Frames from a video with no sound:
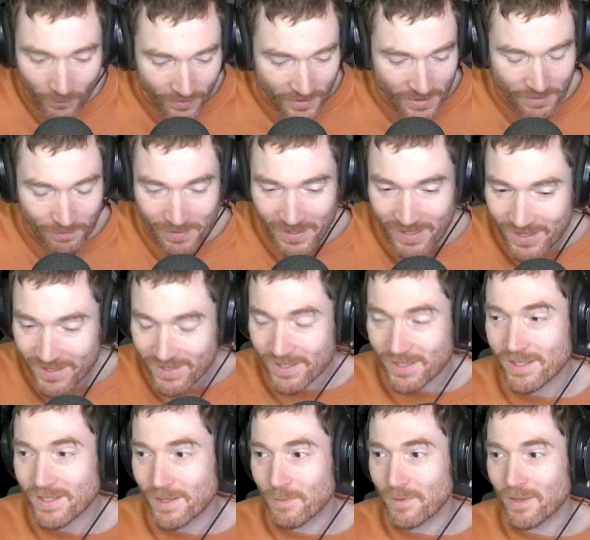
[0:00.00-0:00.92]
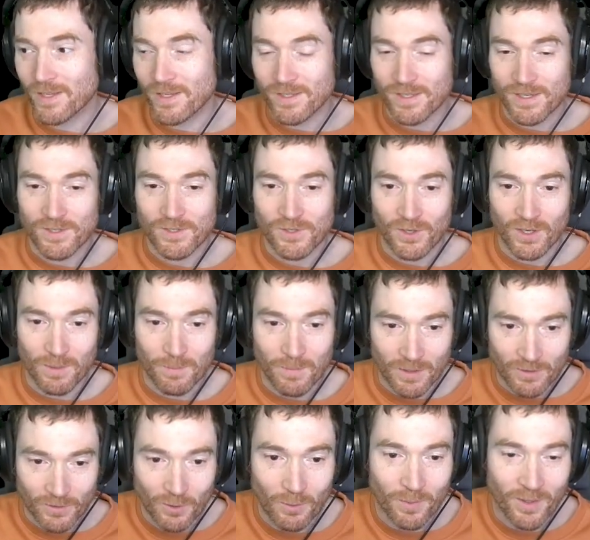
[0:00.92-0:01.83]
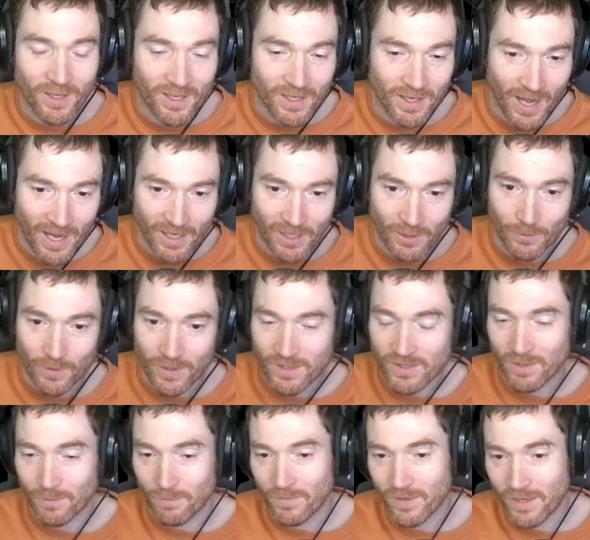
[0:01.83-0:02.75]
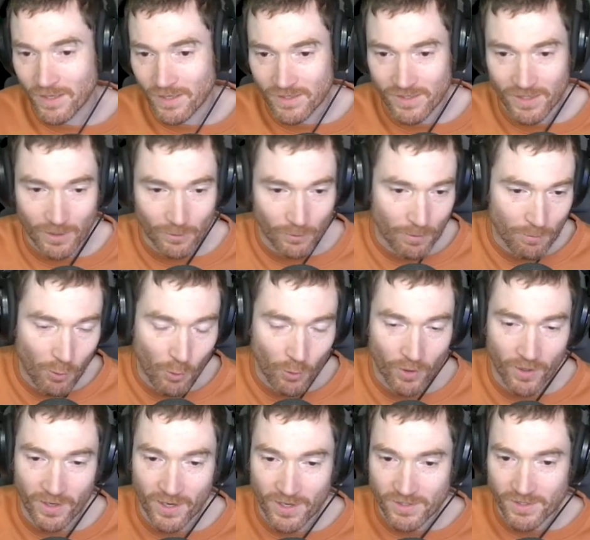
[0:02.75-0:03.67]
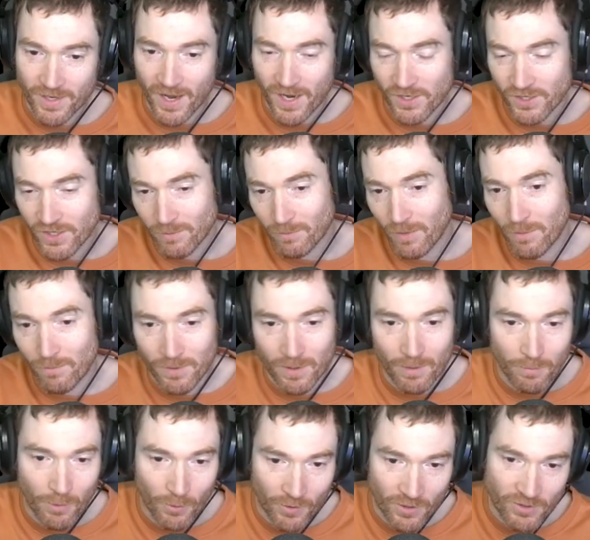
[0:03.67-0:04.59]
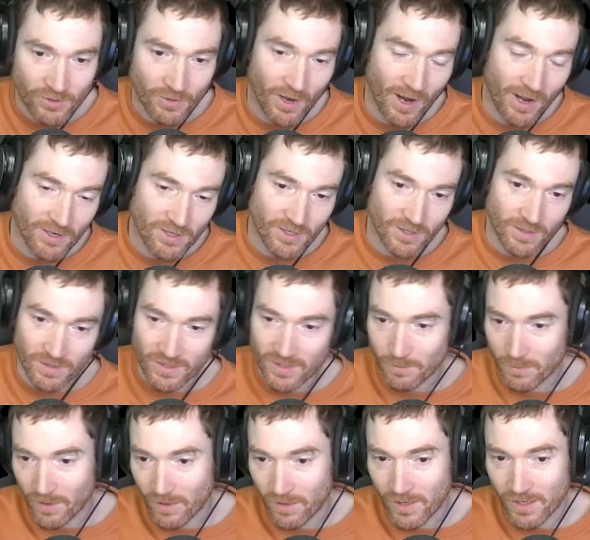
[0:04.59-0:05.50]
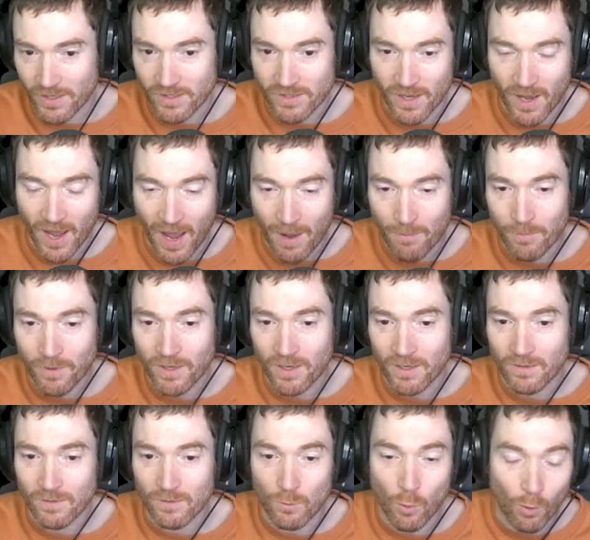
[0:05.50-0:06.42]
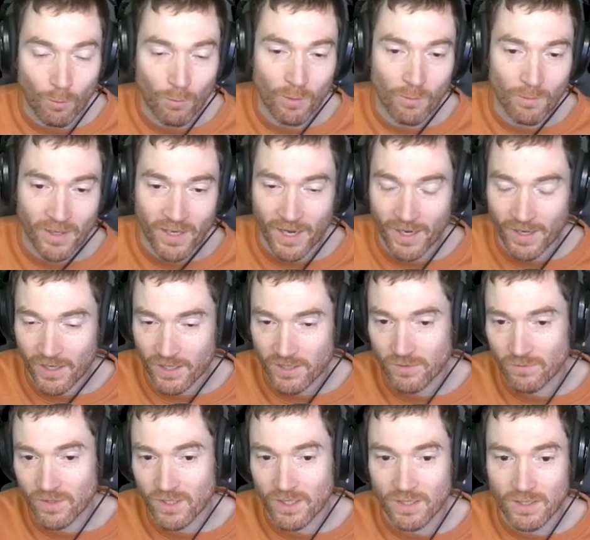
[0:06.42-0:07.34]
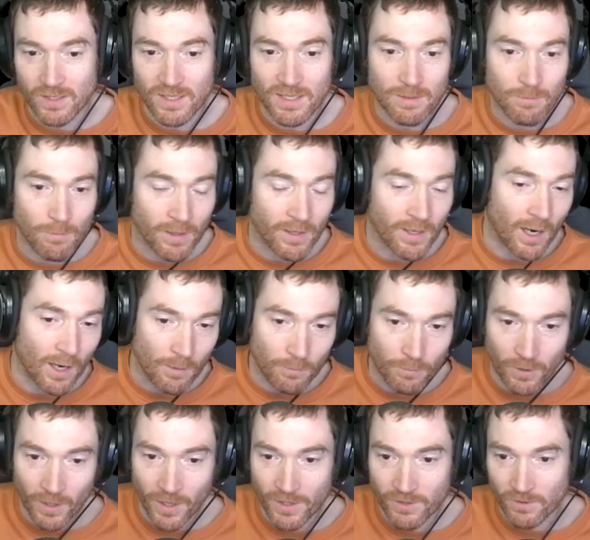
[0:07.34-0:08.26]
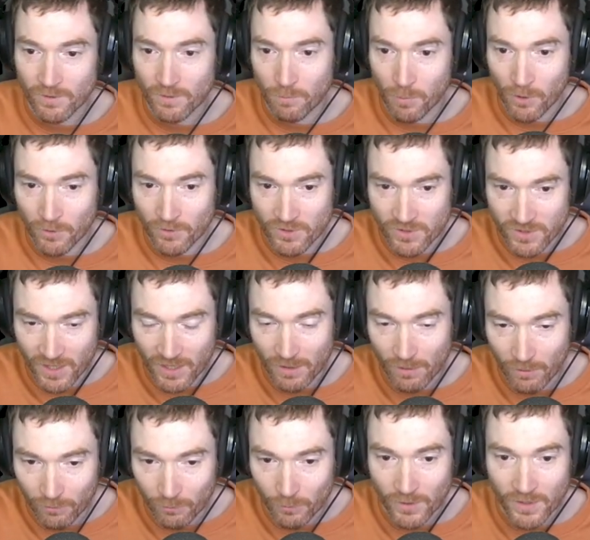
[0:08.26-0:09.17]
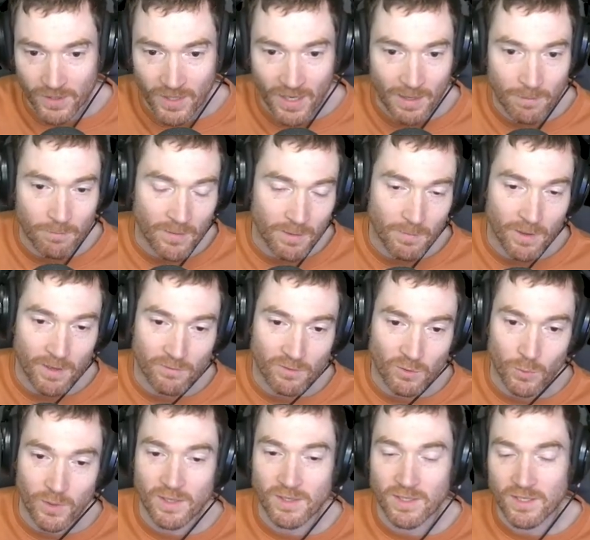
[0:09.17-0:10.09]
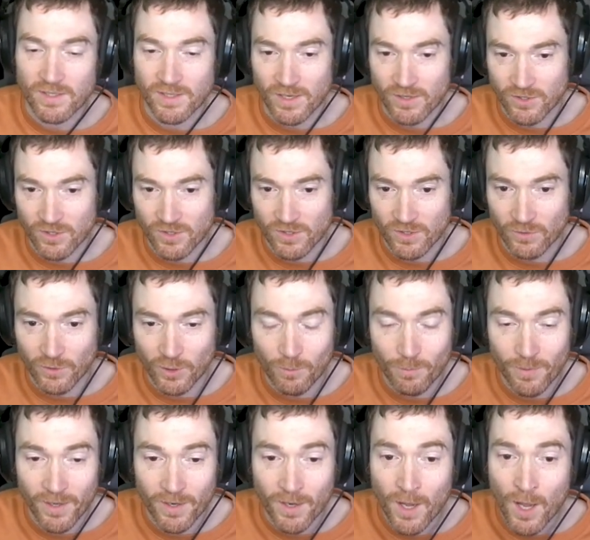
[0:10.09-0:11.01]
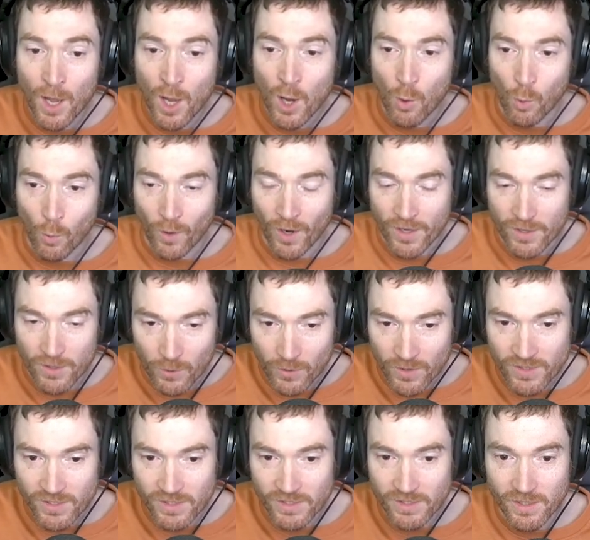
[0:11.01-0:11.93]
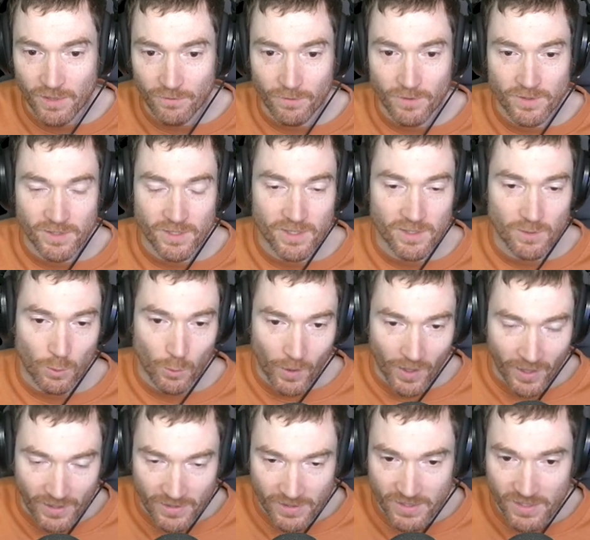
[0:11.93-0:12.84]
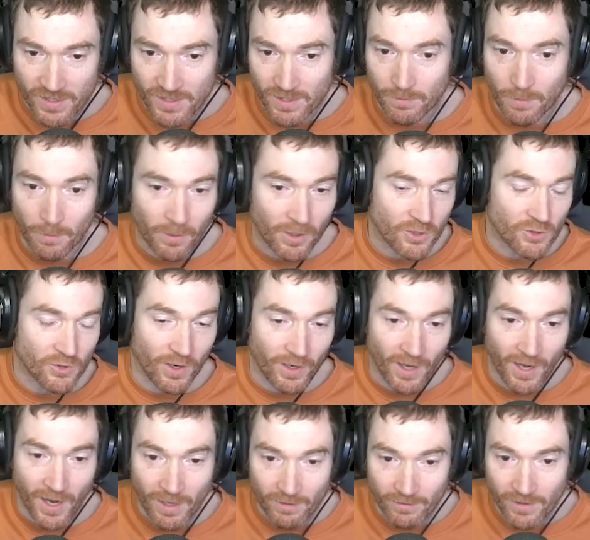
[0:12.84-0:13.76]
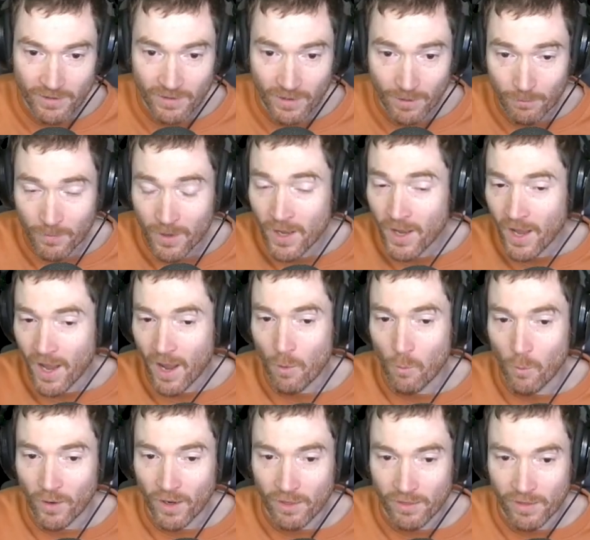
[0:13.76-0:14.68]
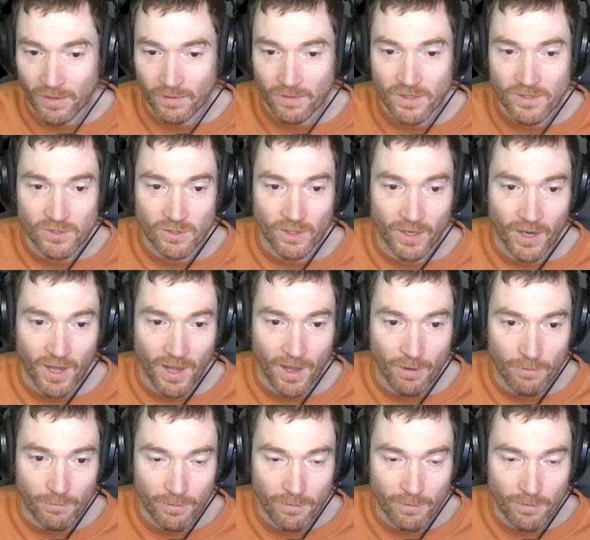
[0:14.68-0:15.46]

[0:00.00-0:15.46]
this means is some of these things are going to be a little bit inaccurate. Some things that are reported as an action might be a bonus reaction. Some of the things that happen in normal mechanics of D&D may not apply to the Baldur's Gate 3 game. They may have tweaked these engines a little bit. Where I notice these differences or where I can see them, I'm going to try to highlight them. And when I think these are going to have